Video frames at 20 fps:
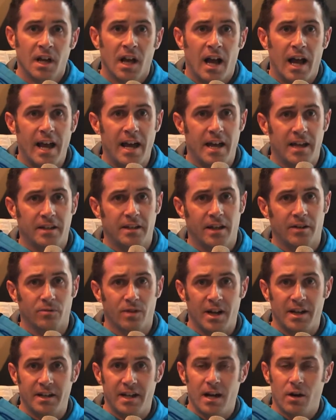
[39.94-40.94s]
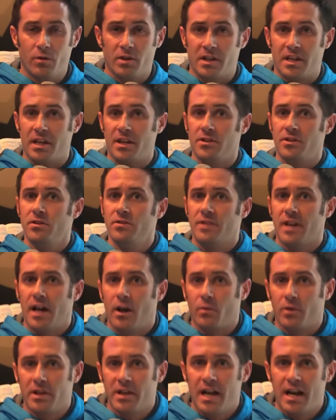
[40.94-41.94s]
And right now we can't do
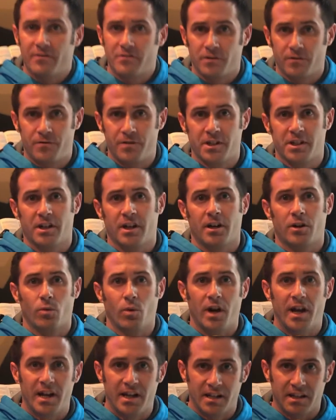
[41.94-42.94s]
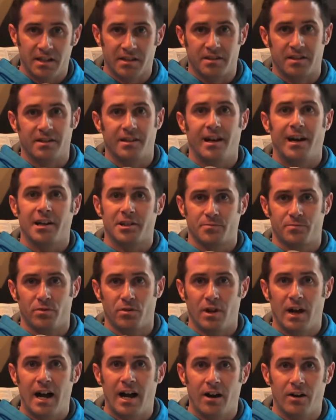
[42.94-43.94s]
that. We have to figure out a way to get the
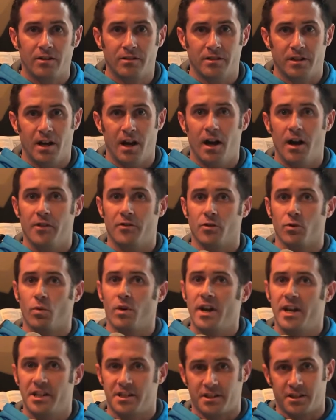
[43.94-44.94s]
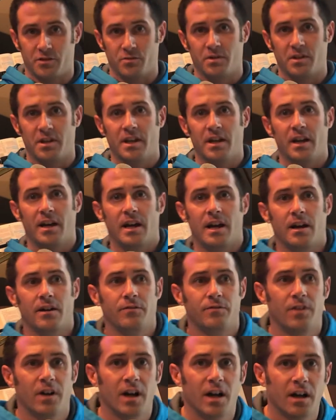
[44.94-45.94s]
gospel out other ways because we can't
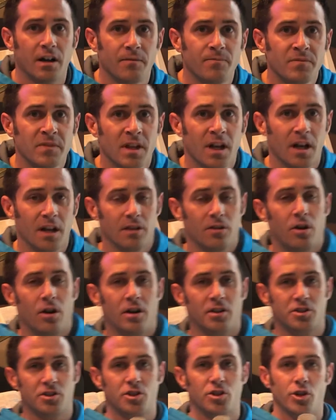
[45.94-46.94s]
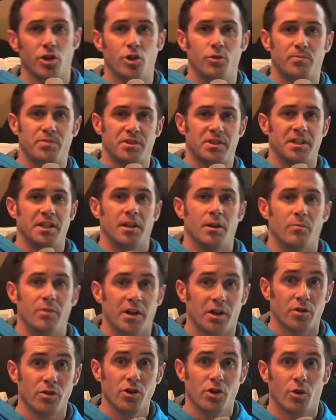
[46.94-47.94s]
have large groups in a
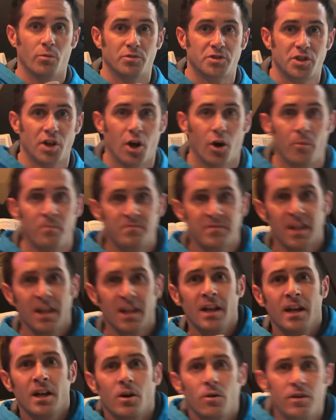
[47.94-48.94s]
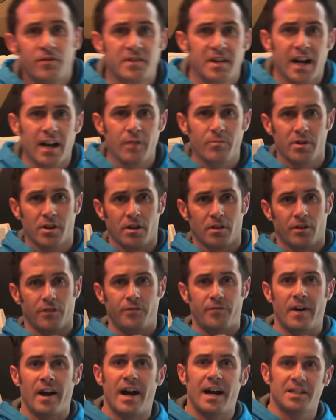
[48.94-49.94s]
big room. So we've kind of been on the
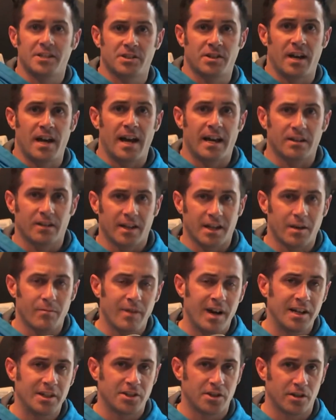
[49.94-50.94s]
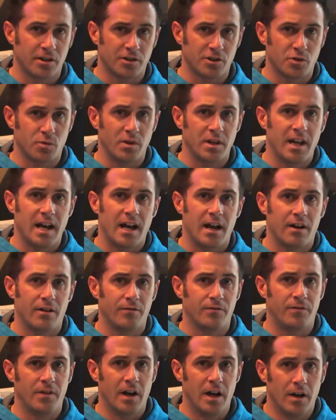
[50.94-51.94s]
fast track. Like at my church, we
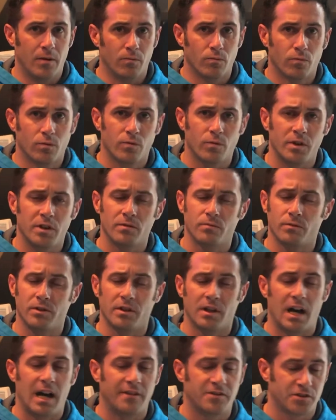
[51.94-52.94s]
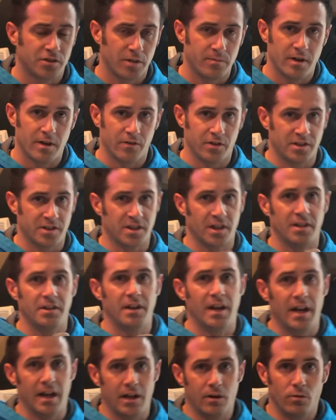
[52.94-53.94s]
have we live stream every
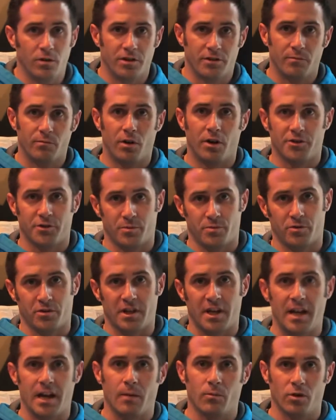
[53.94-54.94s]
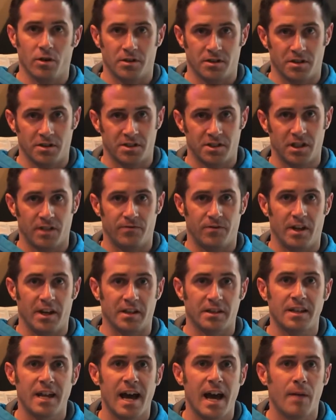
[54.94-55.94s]
Sunday with multiple cameras and stuff
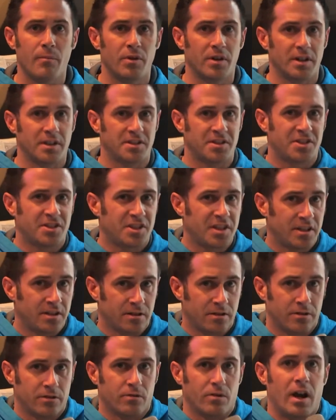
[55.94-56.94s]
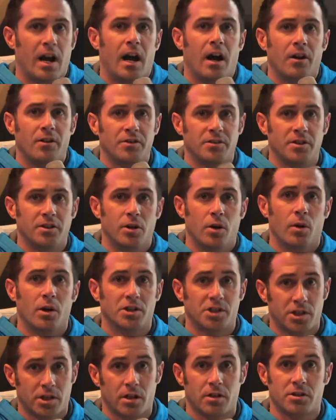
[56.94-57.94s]
like that, but it's centered around, a
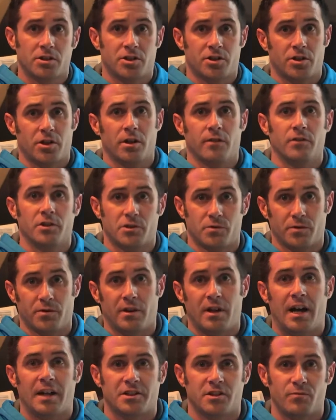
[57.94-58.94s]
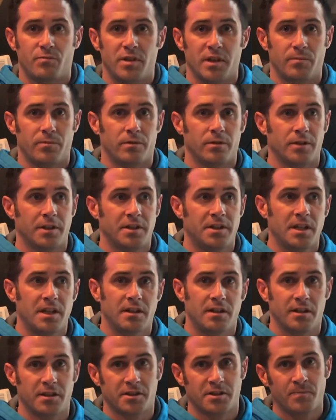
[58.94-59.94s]
church service with lots of people in
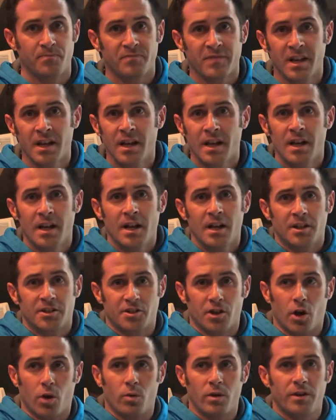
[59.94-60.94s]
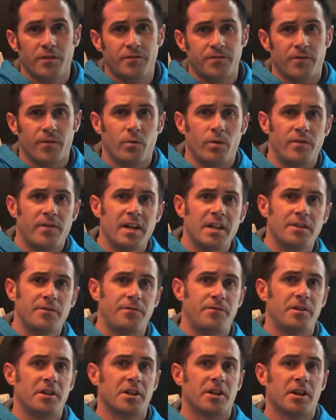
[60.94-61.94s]
attendance. So we've had to
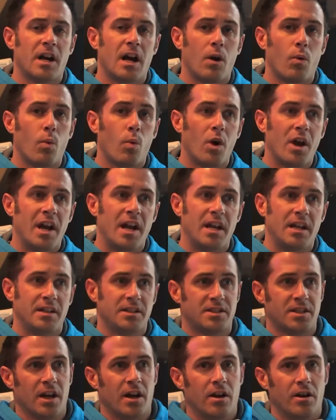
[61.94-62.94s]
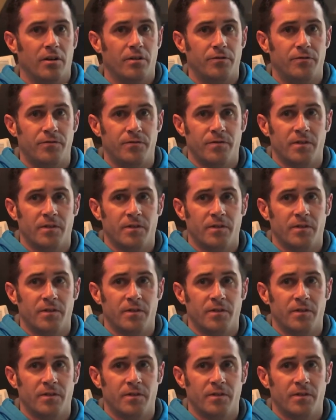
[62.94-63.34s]
figure out ways of